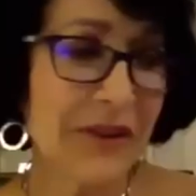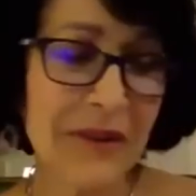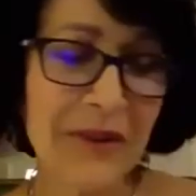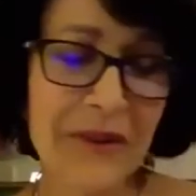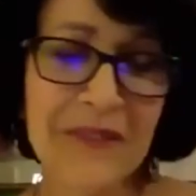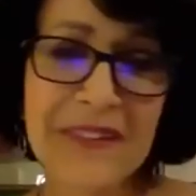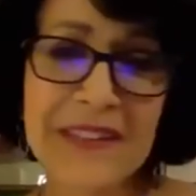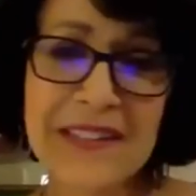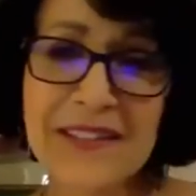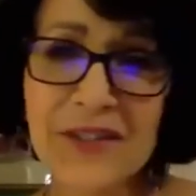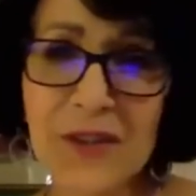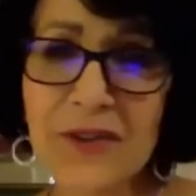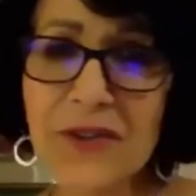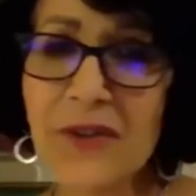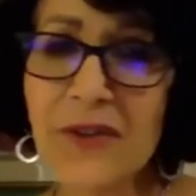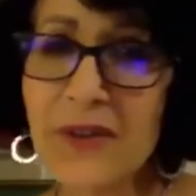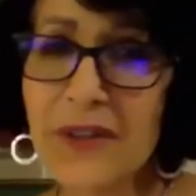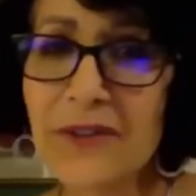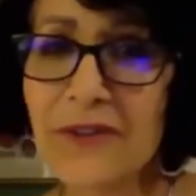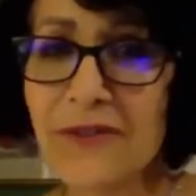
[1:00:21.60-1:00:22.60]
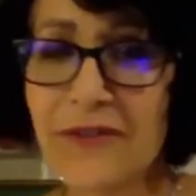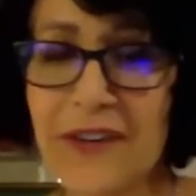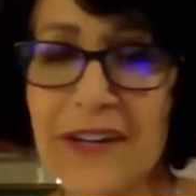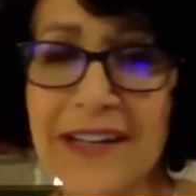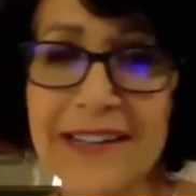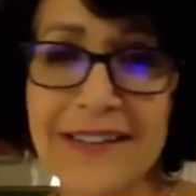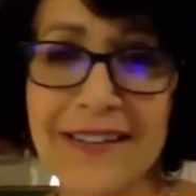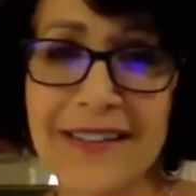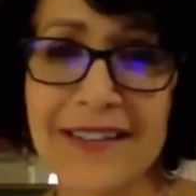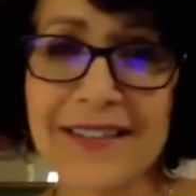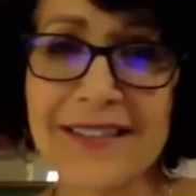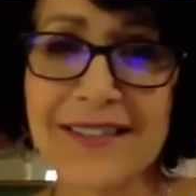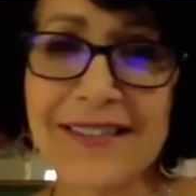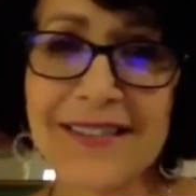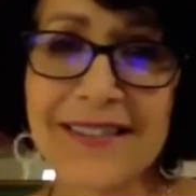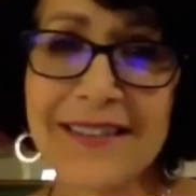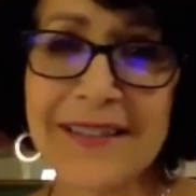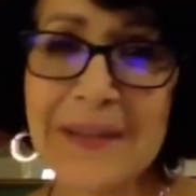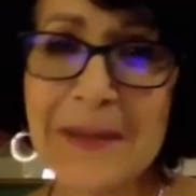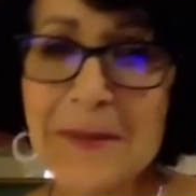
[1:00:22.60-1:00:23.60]
you. So you can find
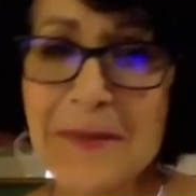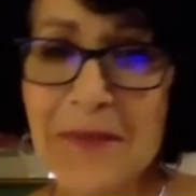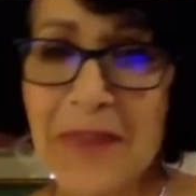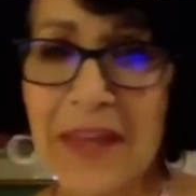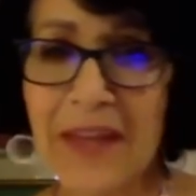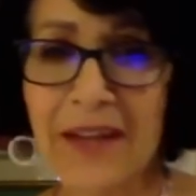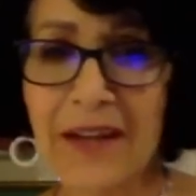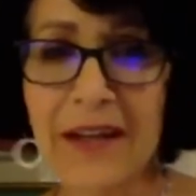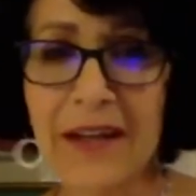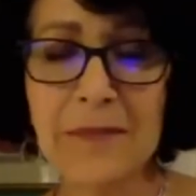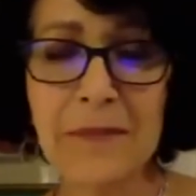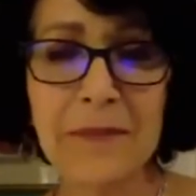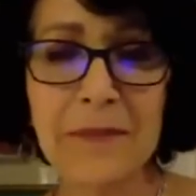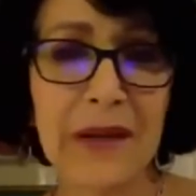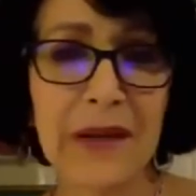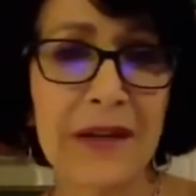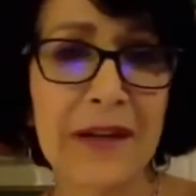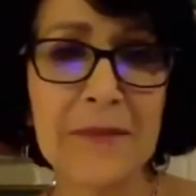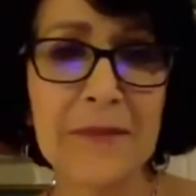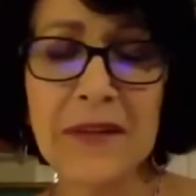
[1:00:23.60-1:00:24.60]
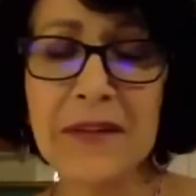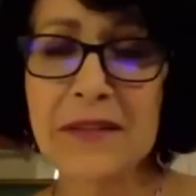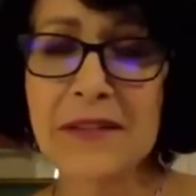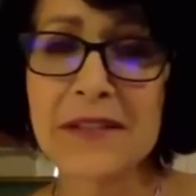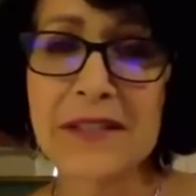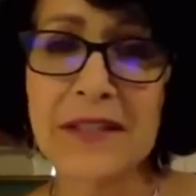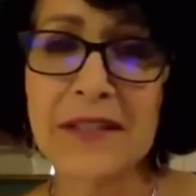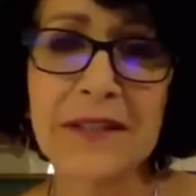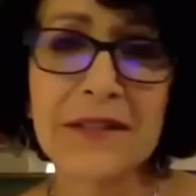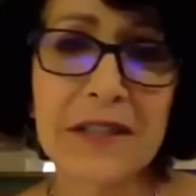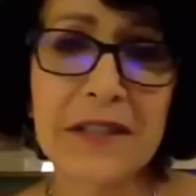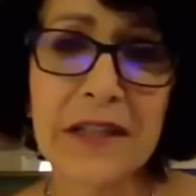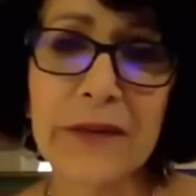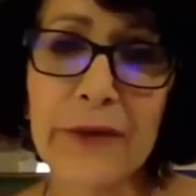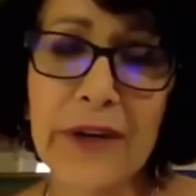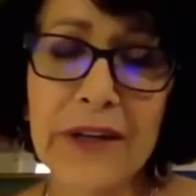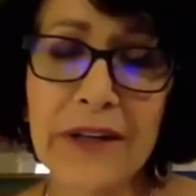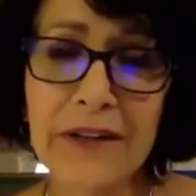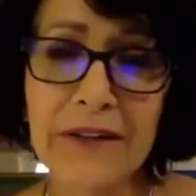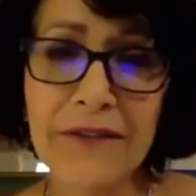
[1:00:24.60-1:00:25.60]
us. Yep. And I'm his
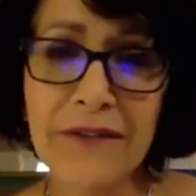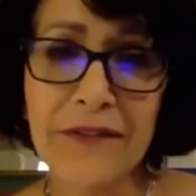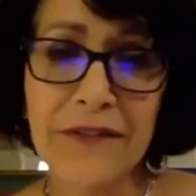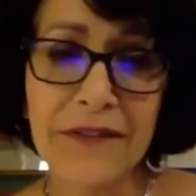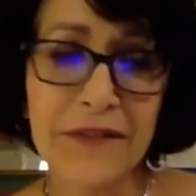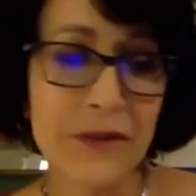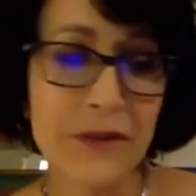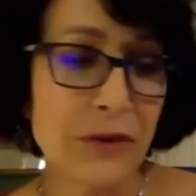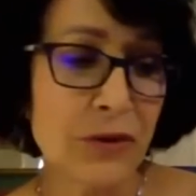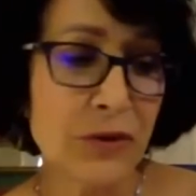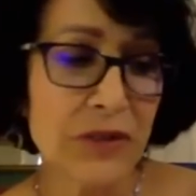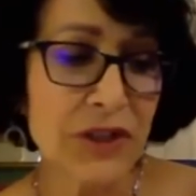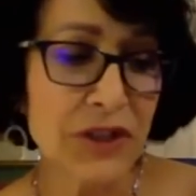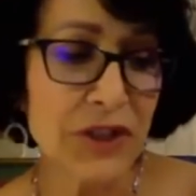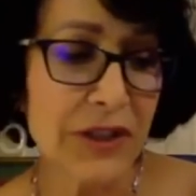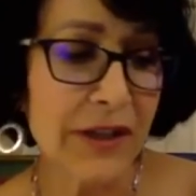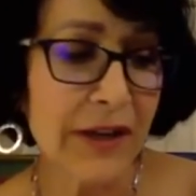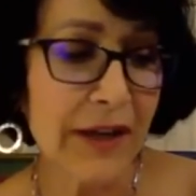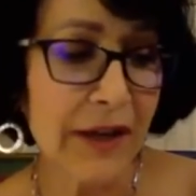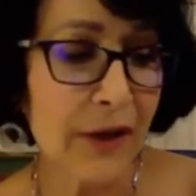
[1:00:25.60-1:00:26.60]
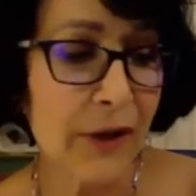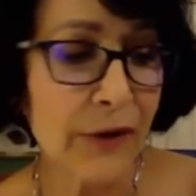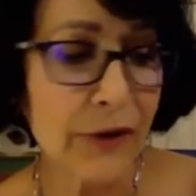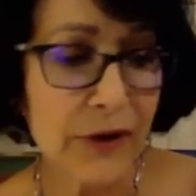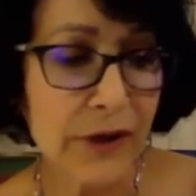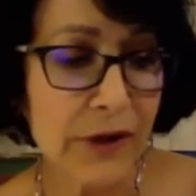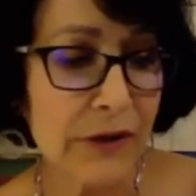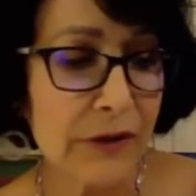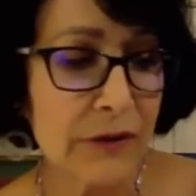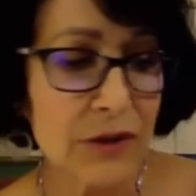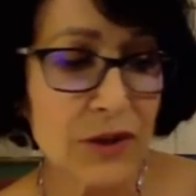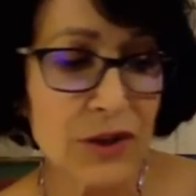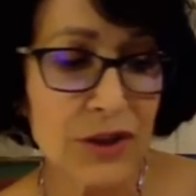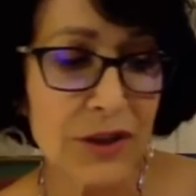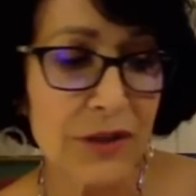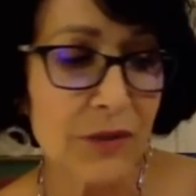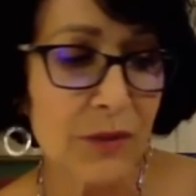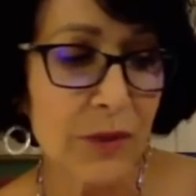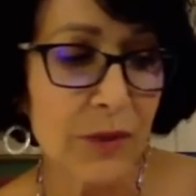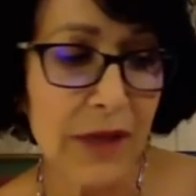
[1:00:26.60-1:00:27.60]
integrative nutrition health coach,
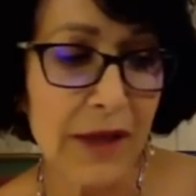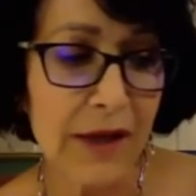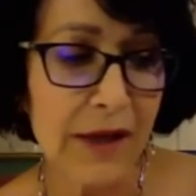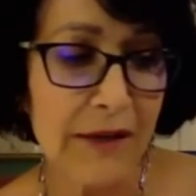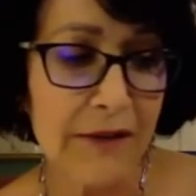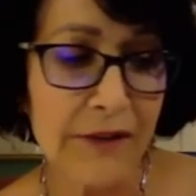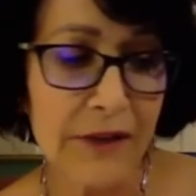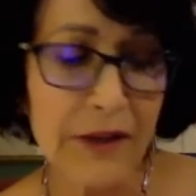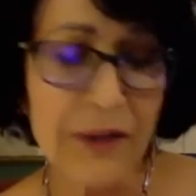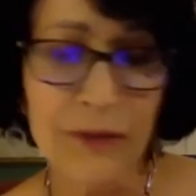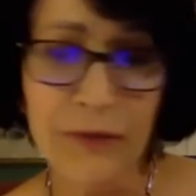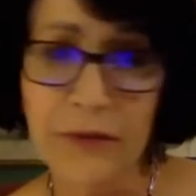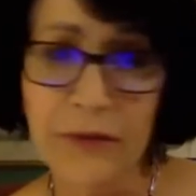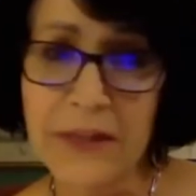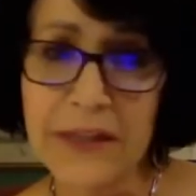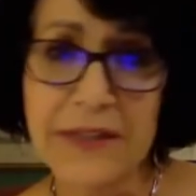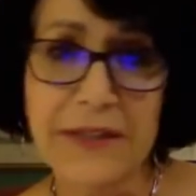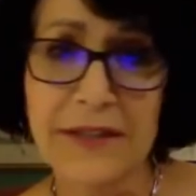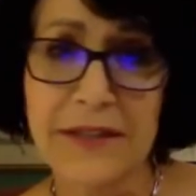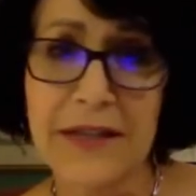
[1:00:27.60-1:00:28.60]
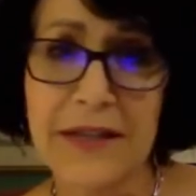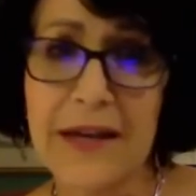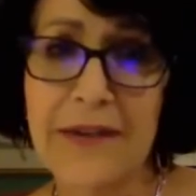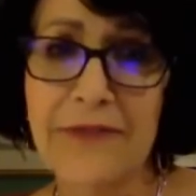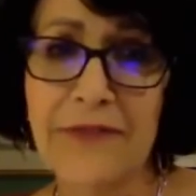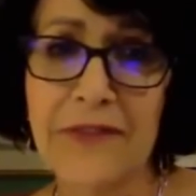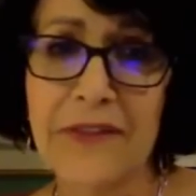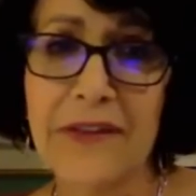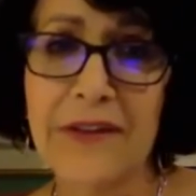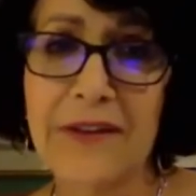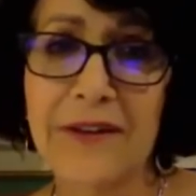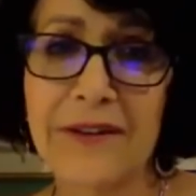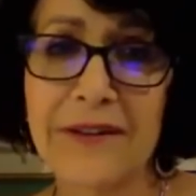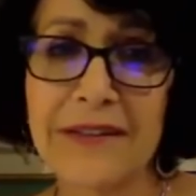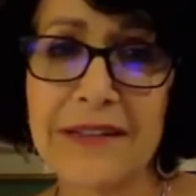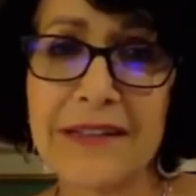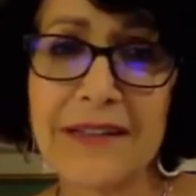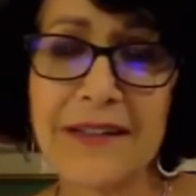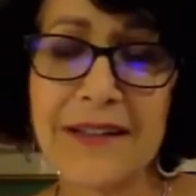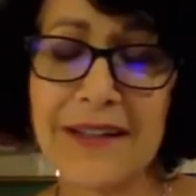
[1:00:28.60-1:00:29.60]
and we have a great staff there.
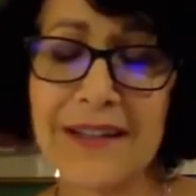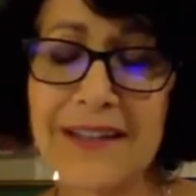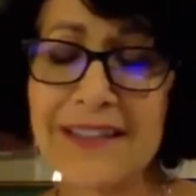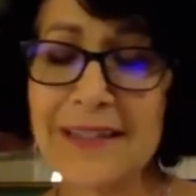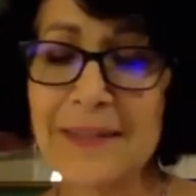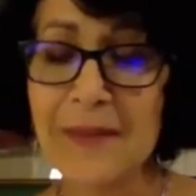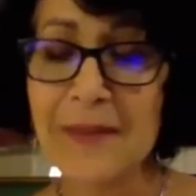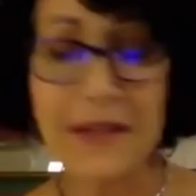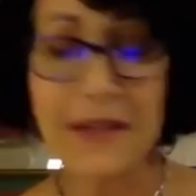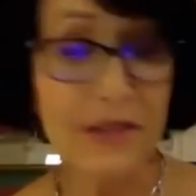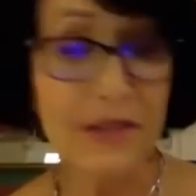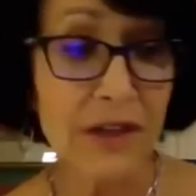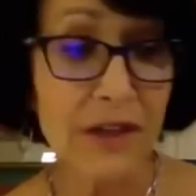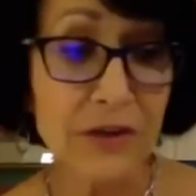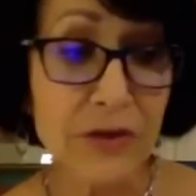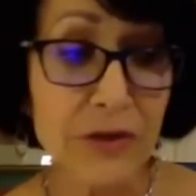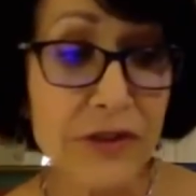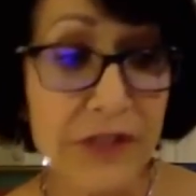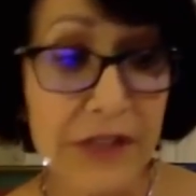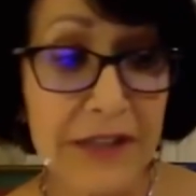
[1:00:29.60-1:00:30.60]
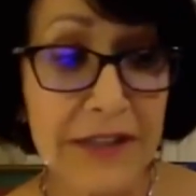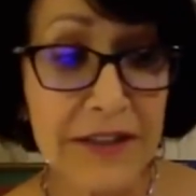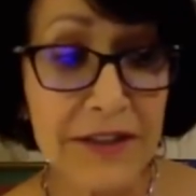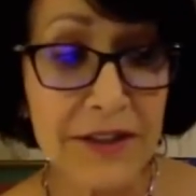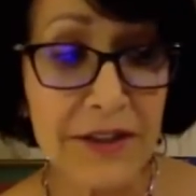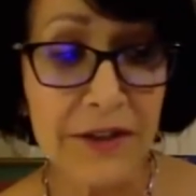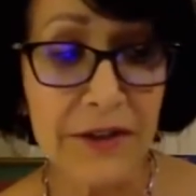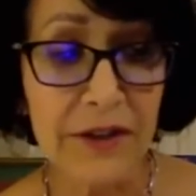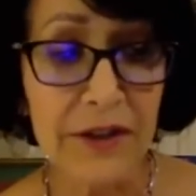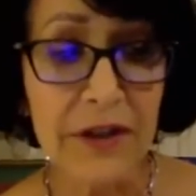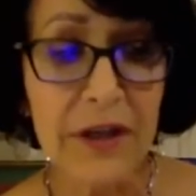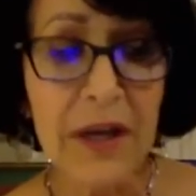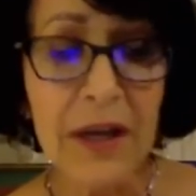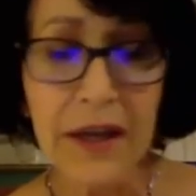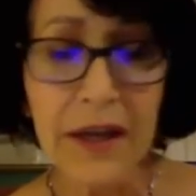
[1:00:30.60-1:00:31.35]
And Dr. Dysinger